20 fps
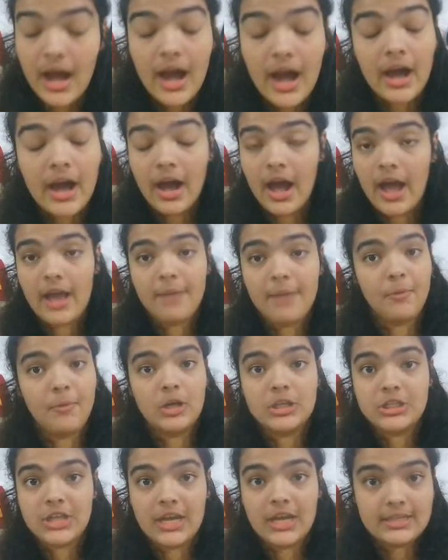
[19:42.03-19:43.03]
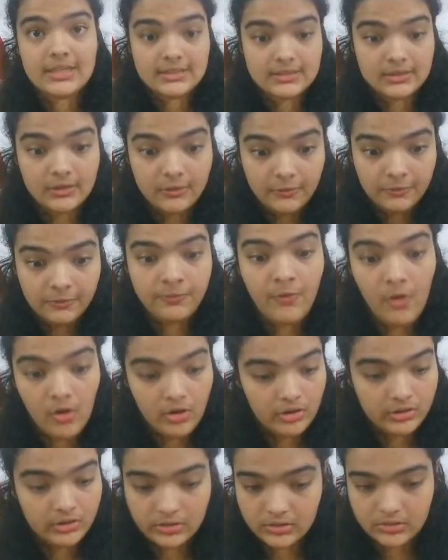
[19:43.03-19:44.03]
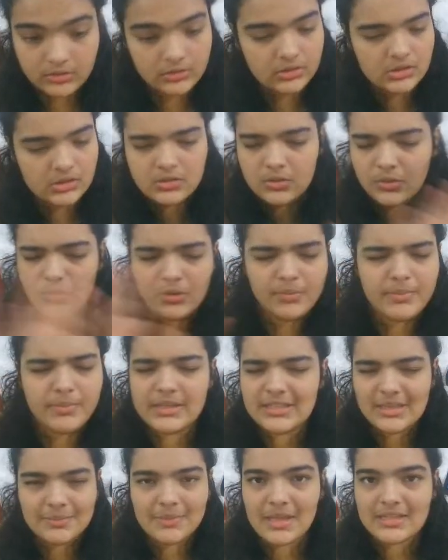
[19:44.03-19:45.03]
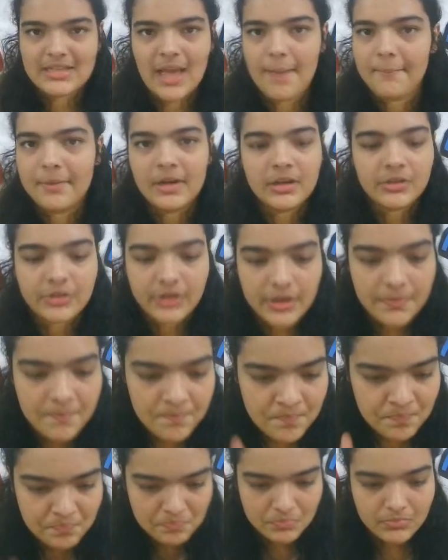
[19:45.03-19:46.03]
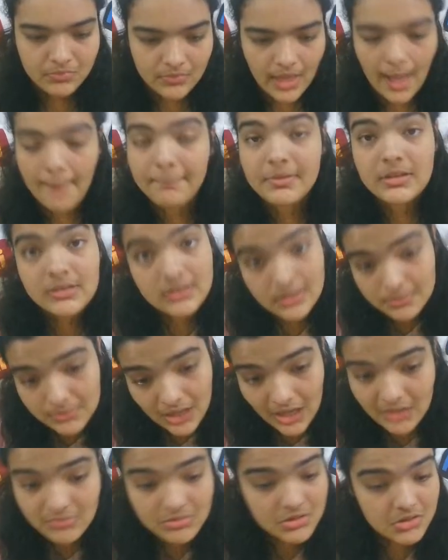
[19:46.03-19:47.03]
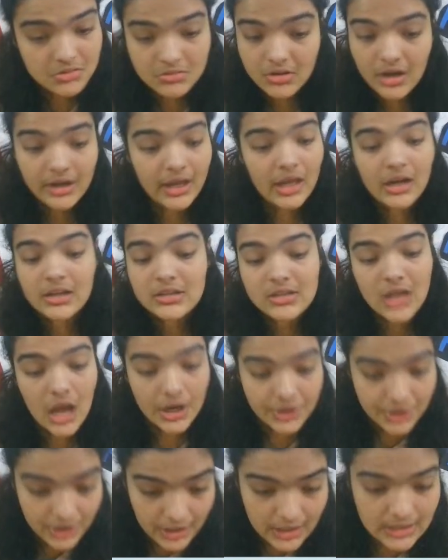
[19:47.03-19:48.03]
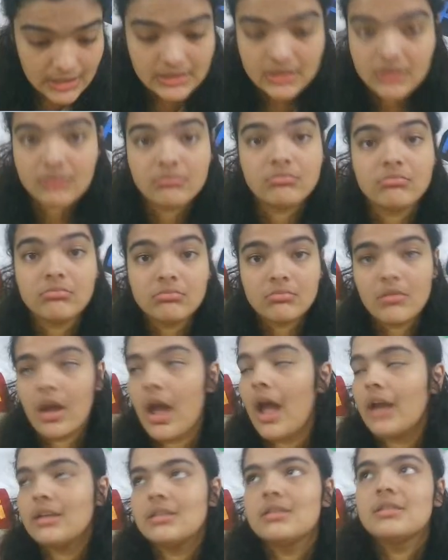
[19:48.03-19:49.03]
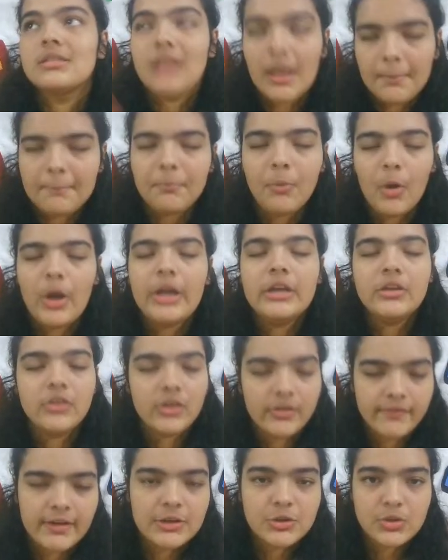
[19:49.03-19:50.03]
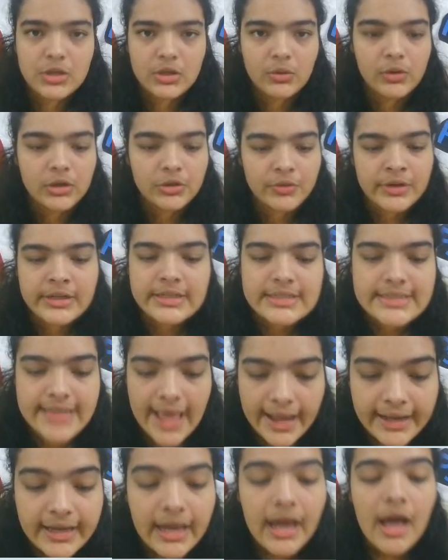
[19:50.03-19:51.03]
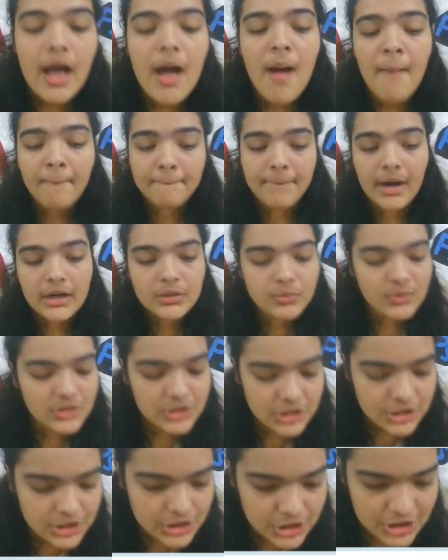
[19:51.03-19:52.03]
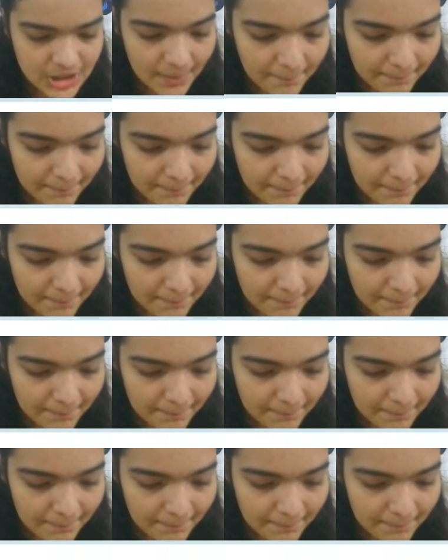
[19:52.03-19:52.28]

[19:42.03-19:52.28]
I apologize for this whole mix-up that's happening today. Happens sometimes. Again, it's 100 days, and at some point you're eventually going to hit a snag. But we'll just jump